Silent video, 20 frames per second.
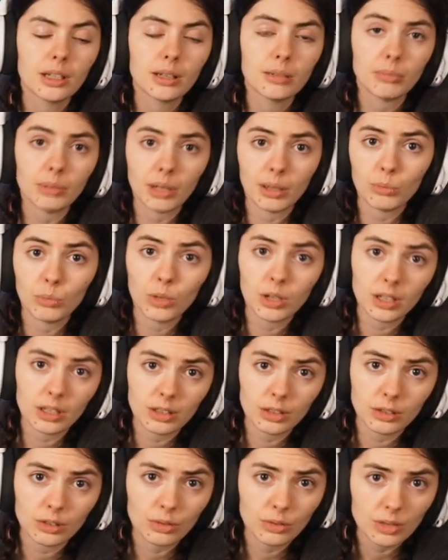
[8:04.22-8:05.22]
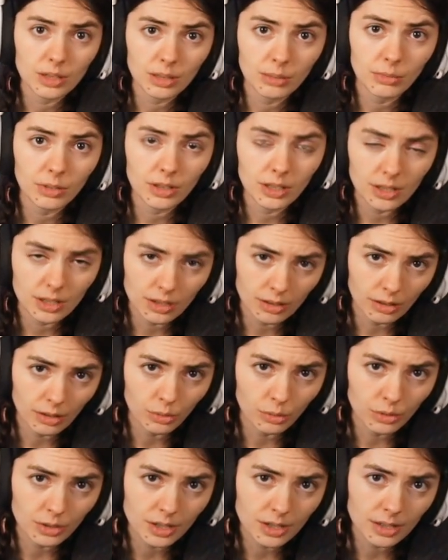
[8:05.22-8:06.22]
but I'm wanting to do some of the Star
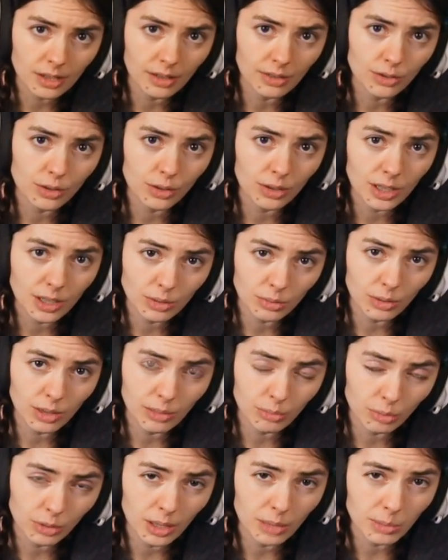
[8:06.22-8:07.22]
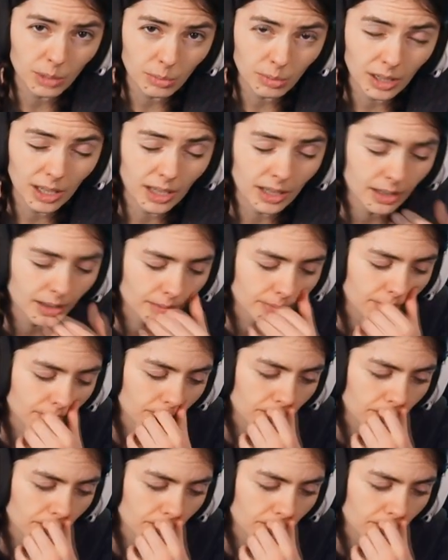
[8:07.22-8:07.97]
Wars stuff, so that's what it brought me back.